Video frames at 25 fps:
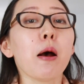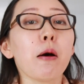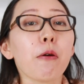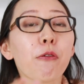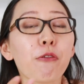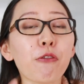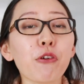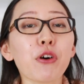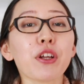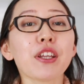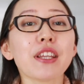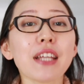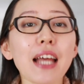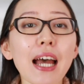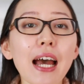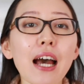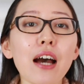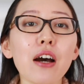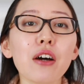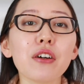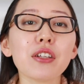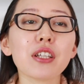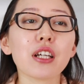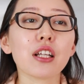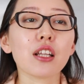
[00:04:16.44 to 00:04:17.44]
For
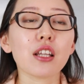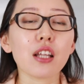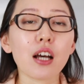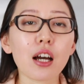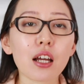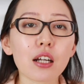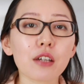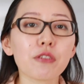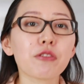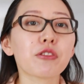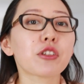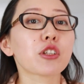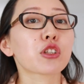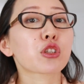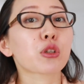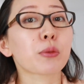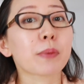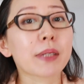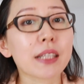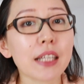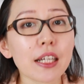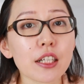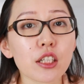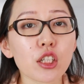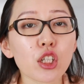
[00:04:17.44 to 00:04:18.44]
now, there are a lot of
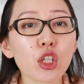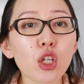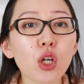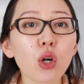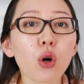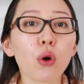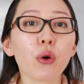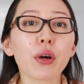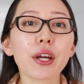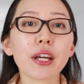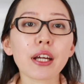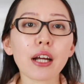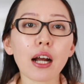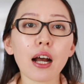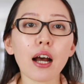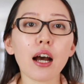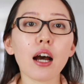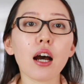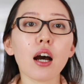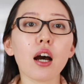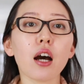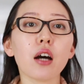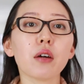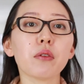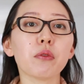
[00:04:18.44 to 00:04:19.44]
discrimination going
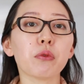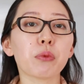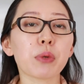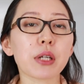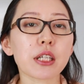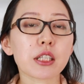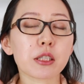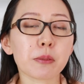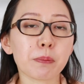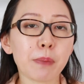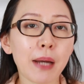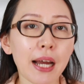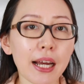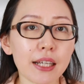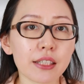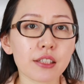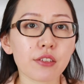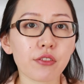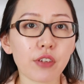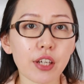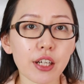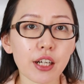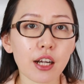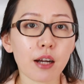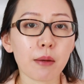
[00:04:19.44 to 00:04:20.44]
on with
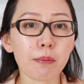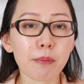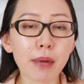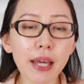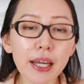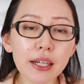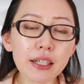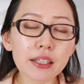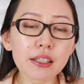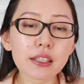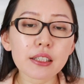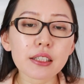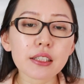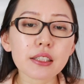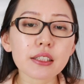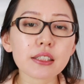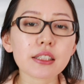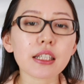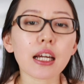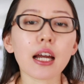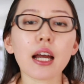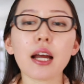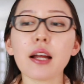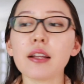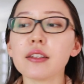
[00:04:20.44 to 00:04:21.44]
passive income
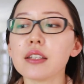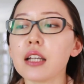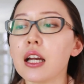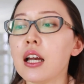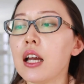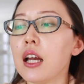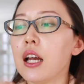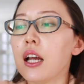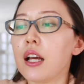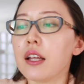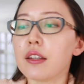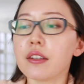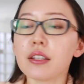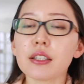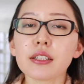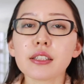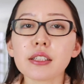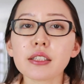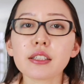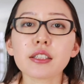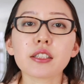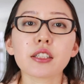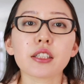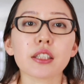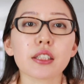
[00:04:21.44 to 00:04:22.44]
makers, and this
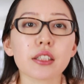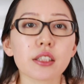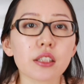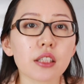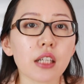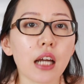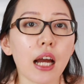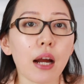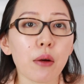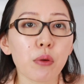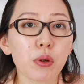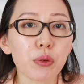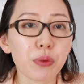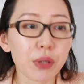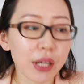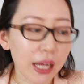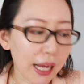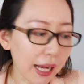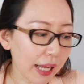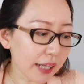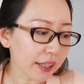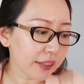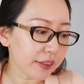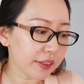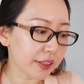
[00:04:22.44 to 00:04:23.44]
is just our
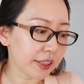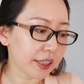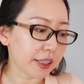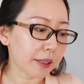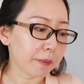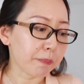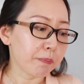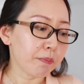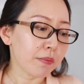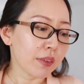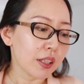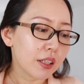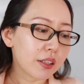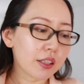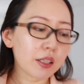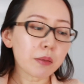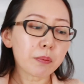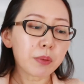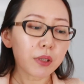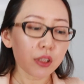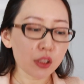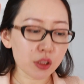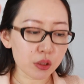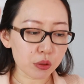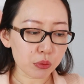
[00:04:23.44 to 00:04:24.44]
reality.
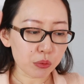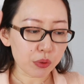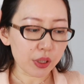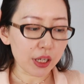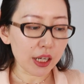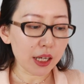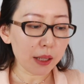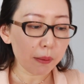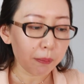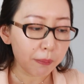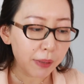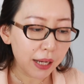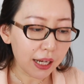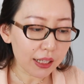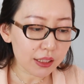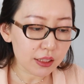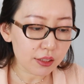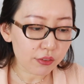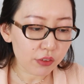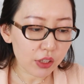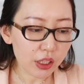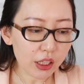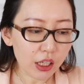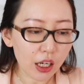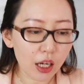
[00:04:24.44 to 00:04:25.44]
Number three,
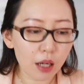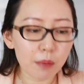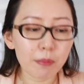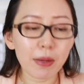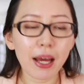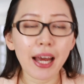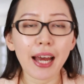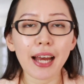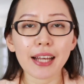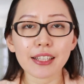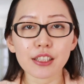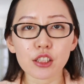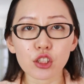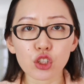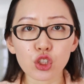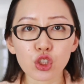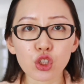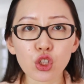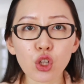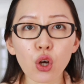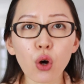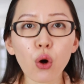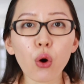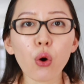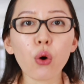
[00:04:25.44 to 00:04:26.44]
passive income has
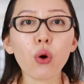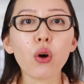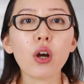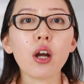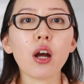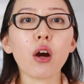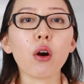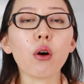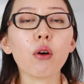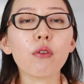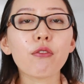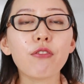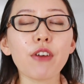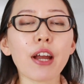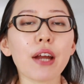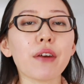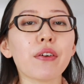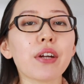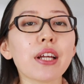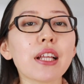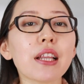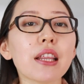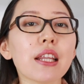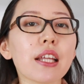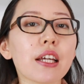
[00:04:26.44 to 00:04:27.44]
no or
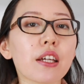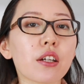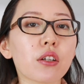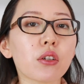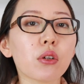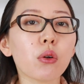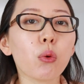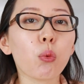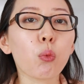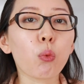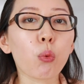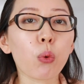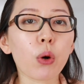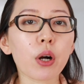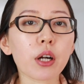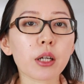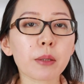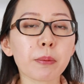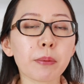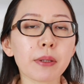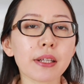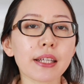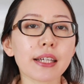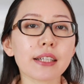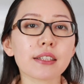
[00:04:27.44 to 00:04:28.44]
very little
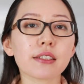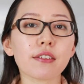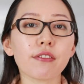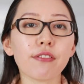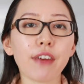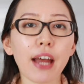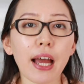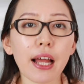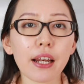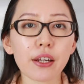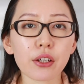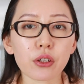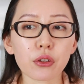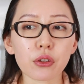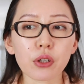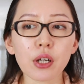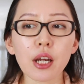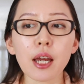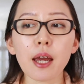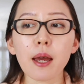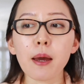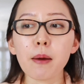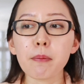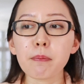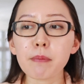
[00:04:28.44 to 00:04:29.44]
workplace value.
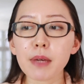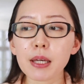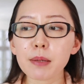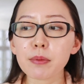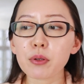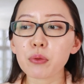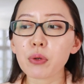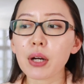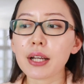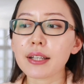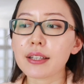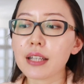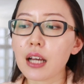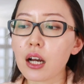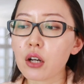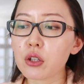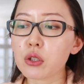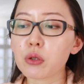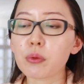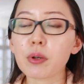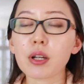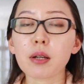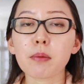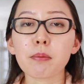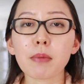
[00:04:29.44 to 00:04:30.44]
Maybe right now
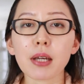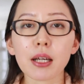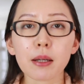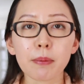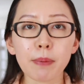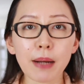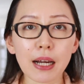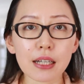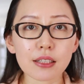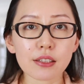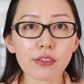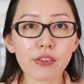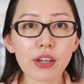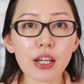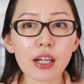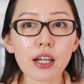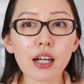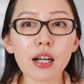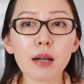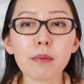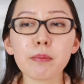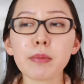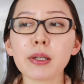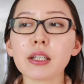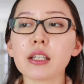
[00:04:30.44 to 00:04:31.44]
you want to make passive
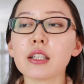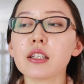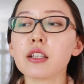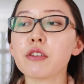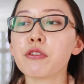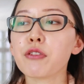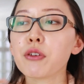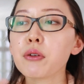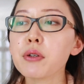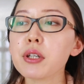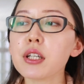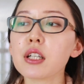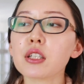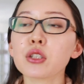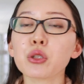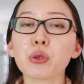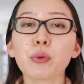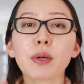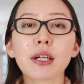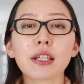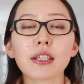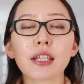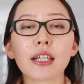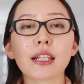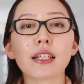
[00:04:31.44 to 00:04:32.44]
income, but in a few years you
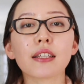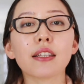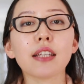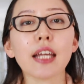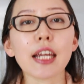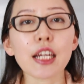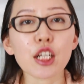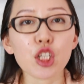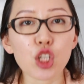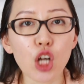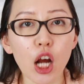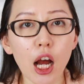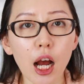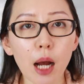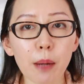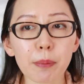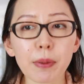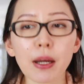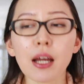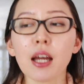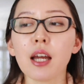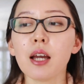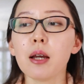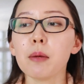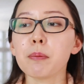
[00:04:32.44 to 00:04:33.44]
want to take a day
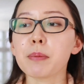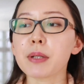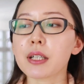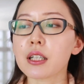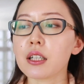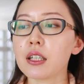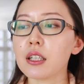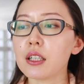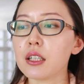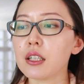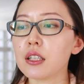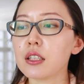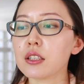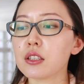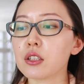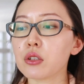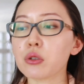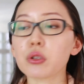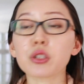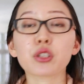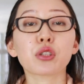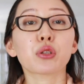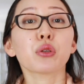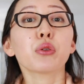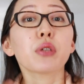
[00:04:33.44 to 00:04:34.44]
job because
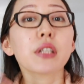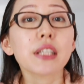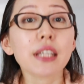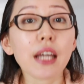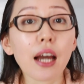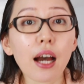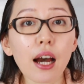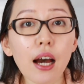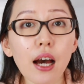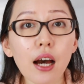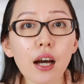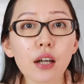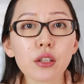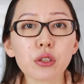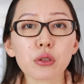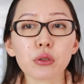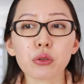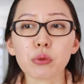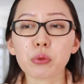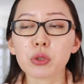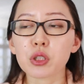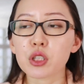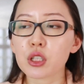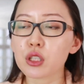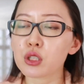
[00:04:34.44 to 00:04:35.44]
you're still young,
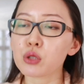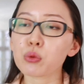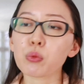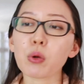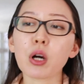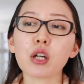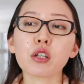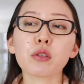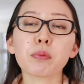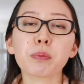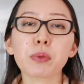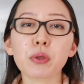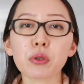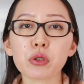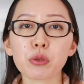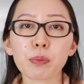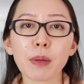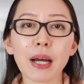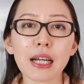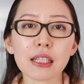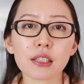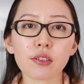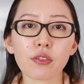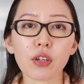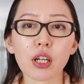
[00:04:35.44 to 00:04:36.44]
you just want to build
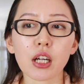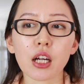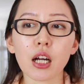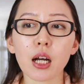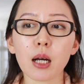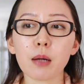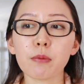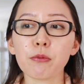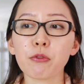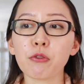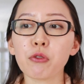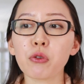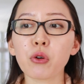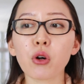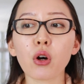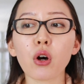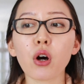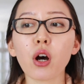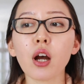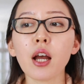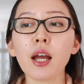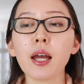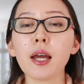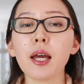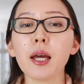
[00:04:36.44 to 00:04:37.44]
passive income
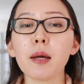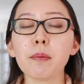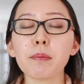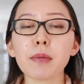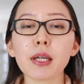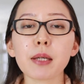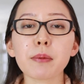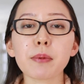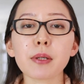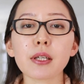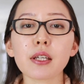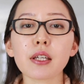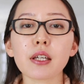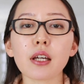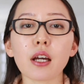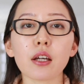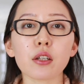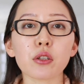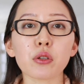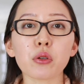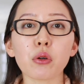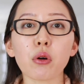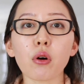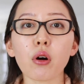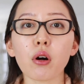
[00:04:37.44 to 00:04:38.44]
for maybe
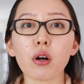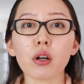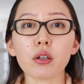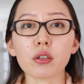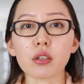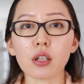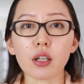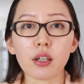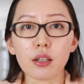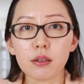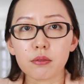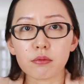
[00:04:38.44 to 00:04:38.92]
your